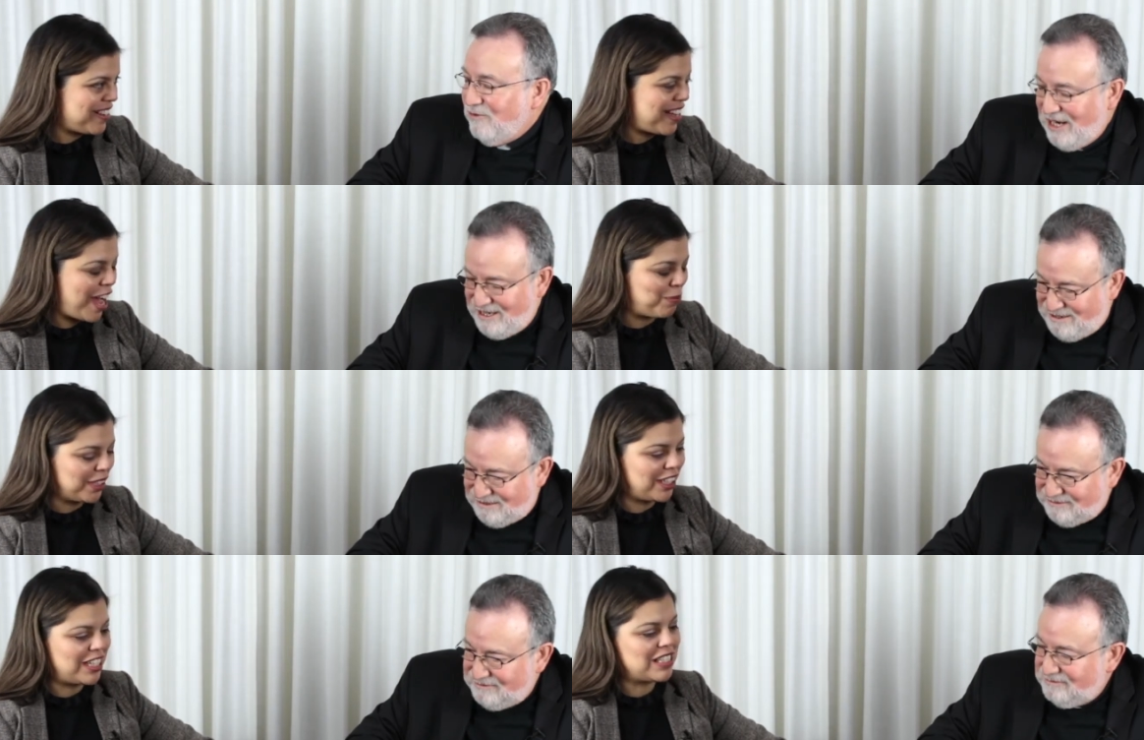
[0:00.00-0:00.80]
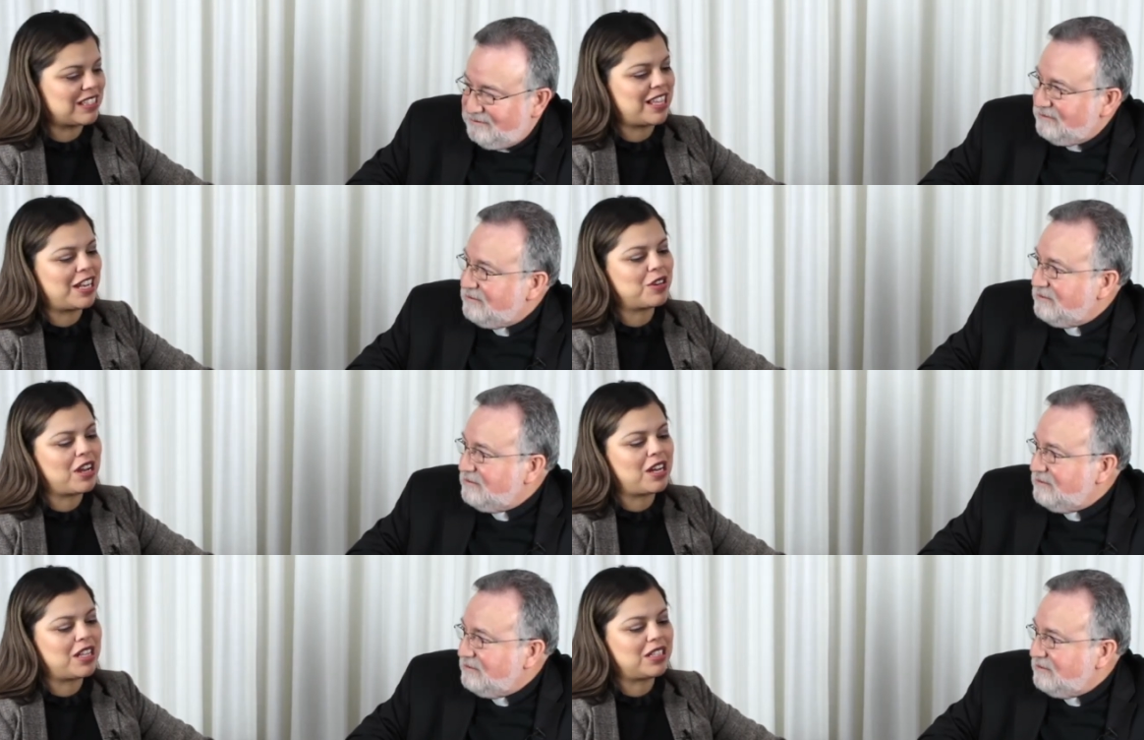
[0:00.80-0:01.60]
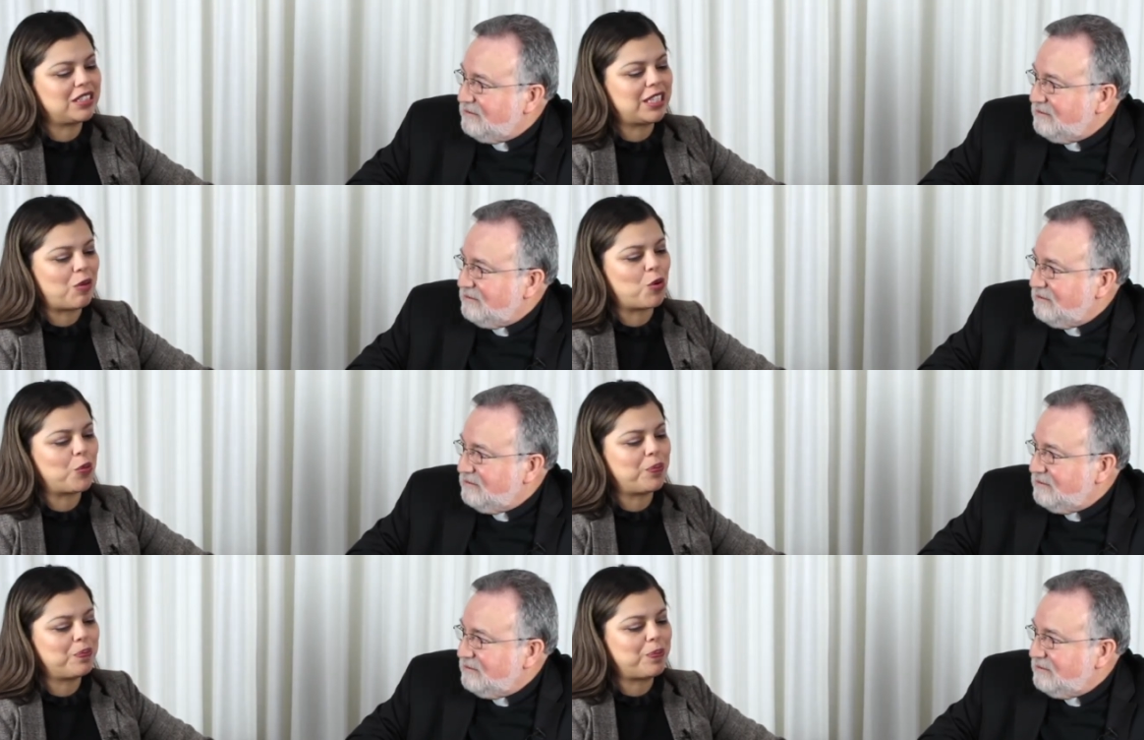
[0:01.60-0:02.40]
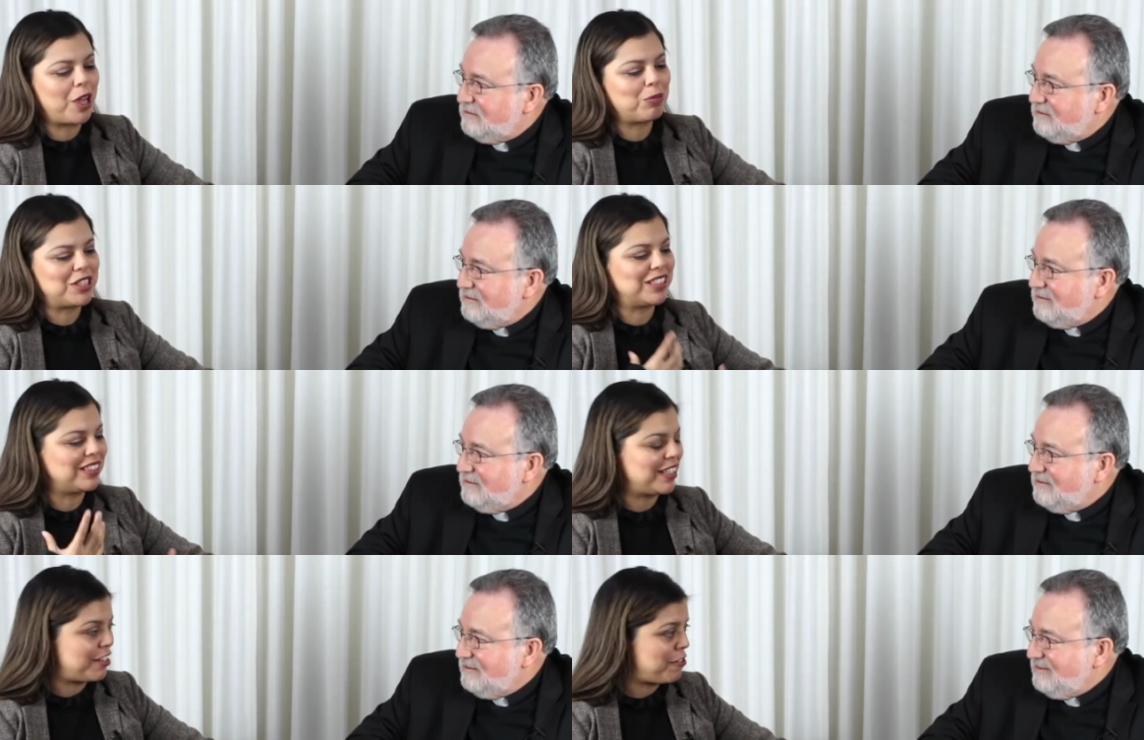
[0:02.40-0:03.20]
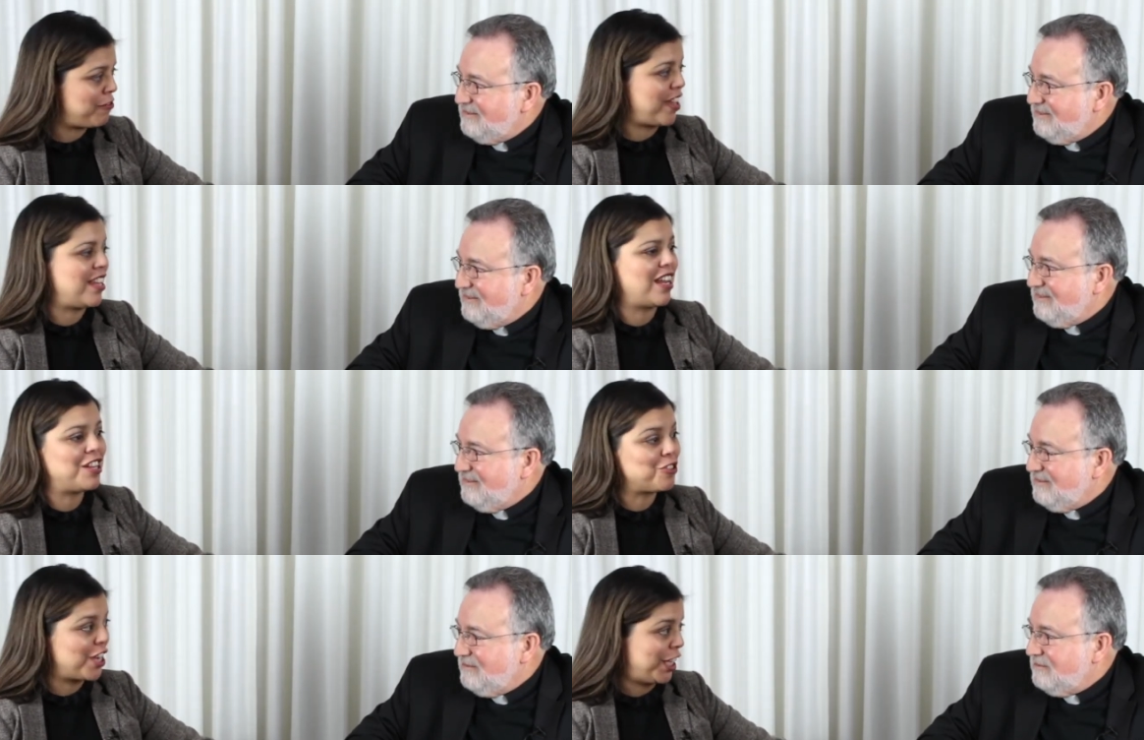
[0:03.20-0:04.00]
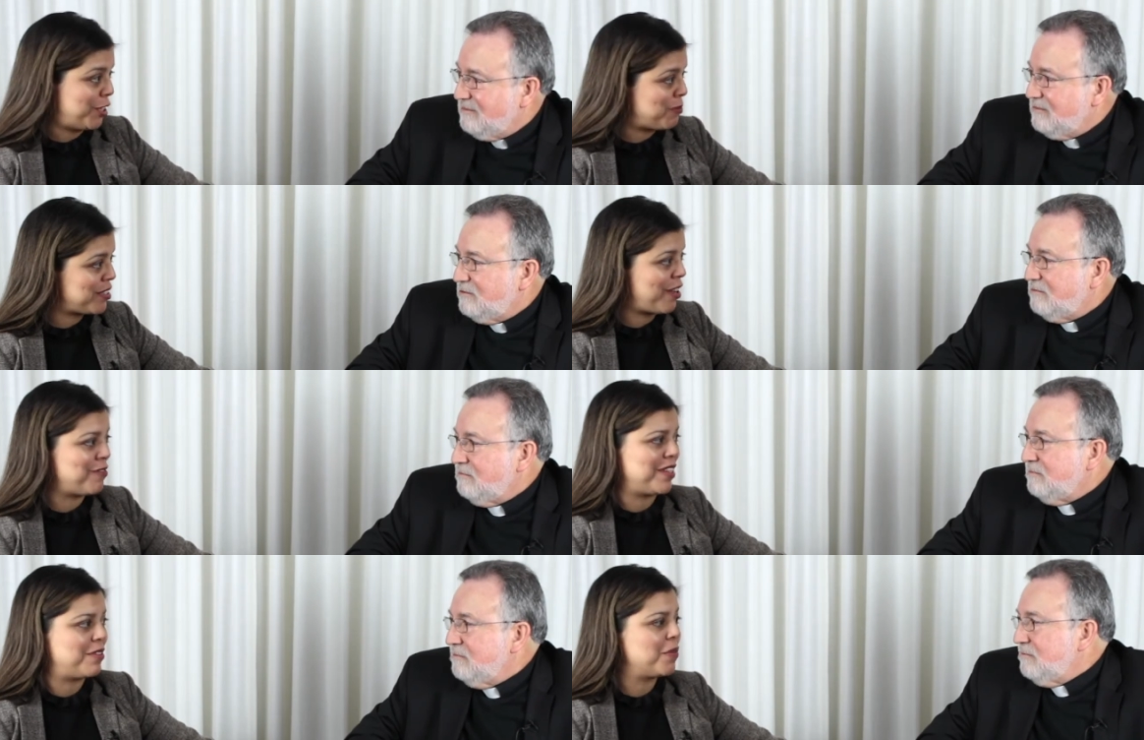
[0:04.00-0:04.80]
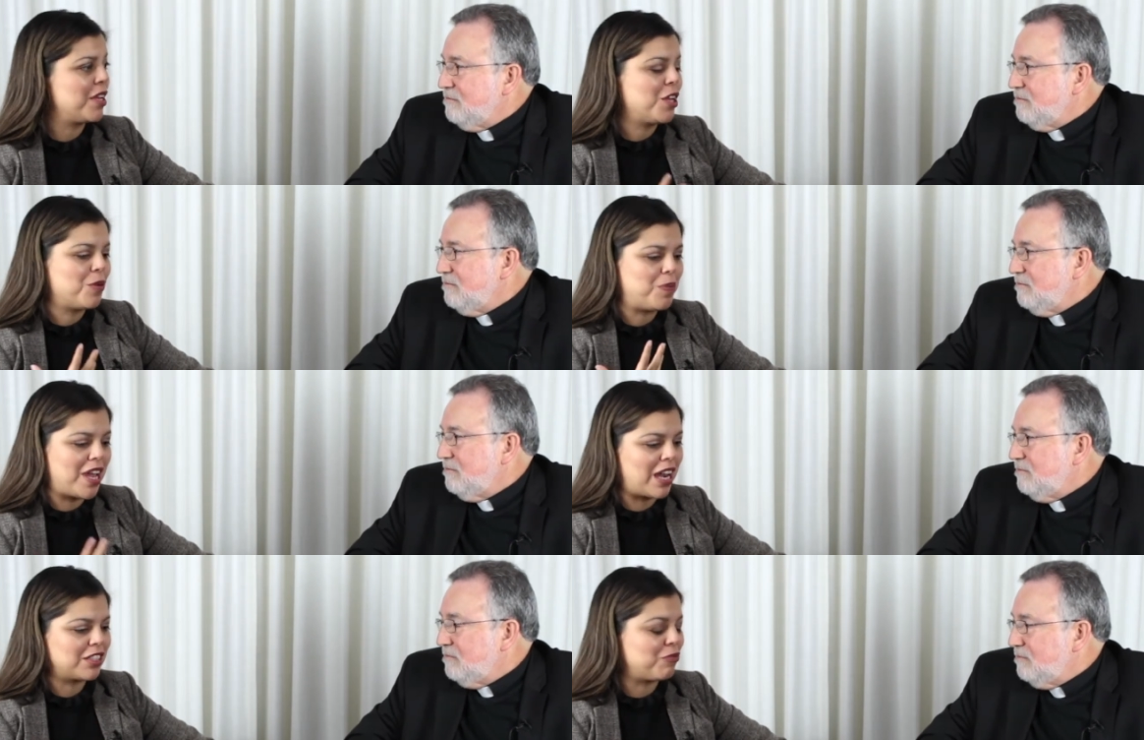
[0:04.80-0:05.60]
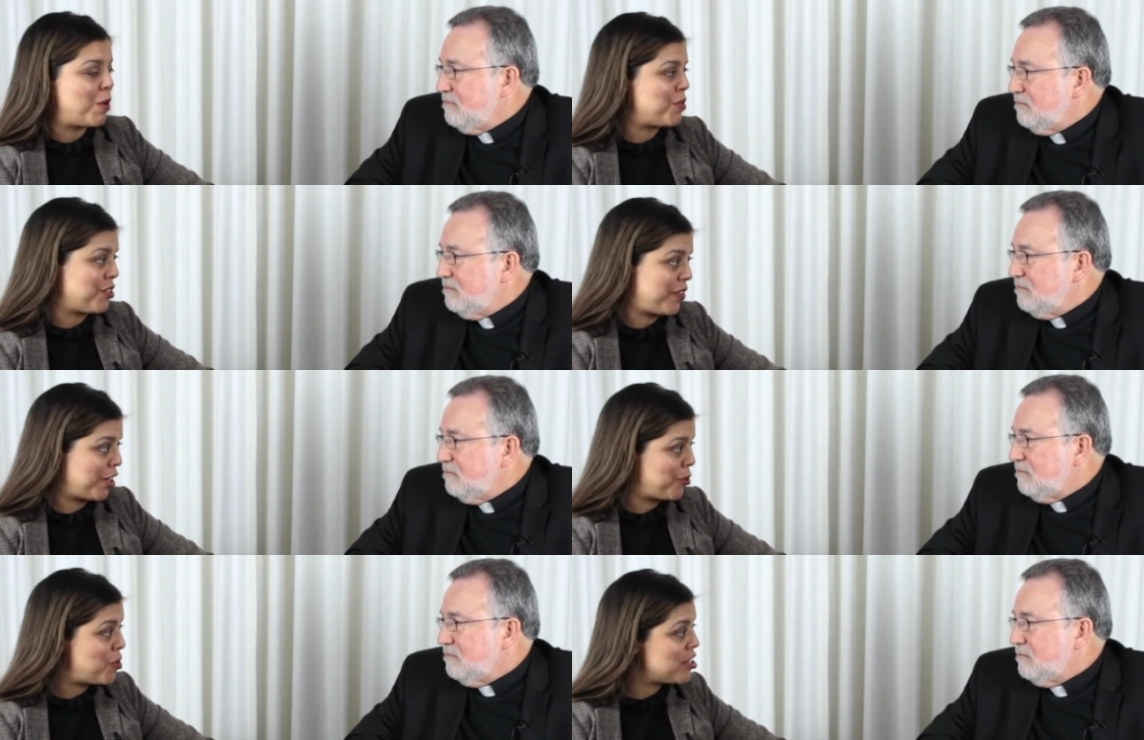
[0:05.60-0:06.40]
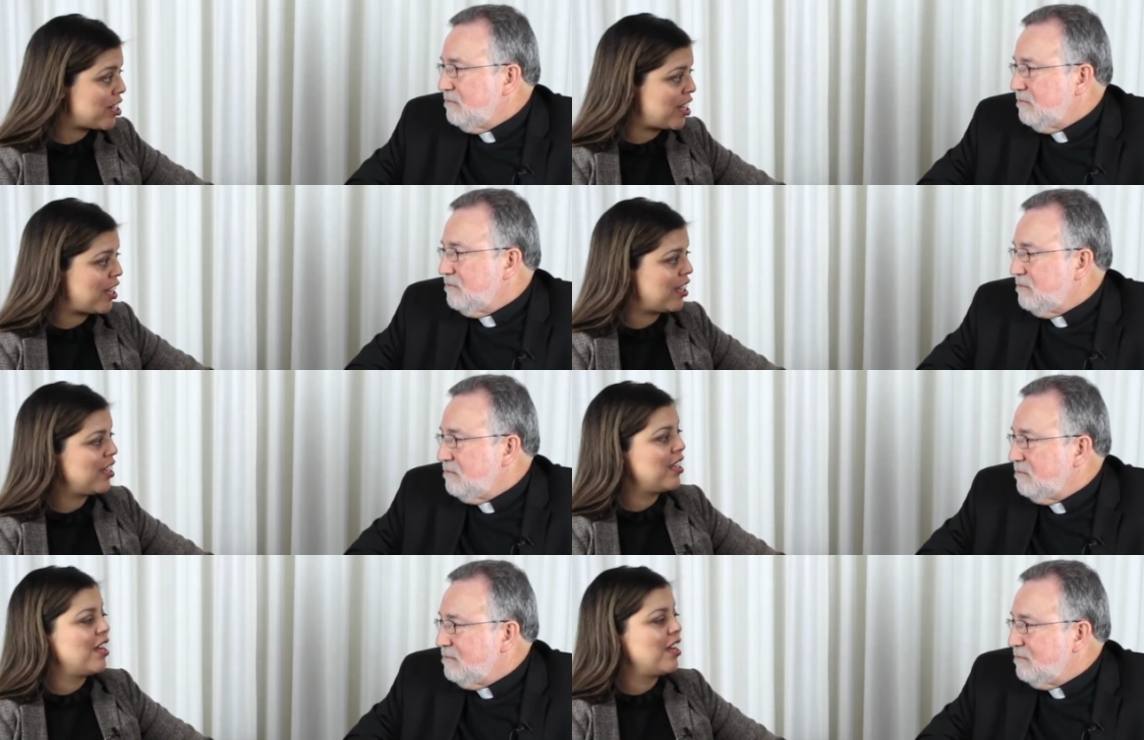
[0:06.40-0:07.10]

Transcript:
Speaker 1: right. applicants that uh, they will be able to live and educate themselves and be active members of our community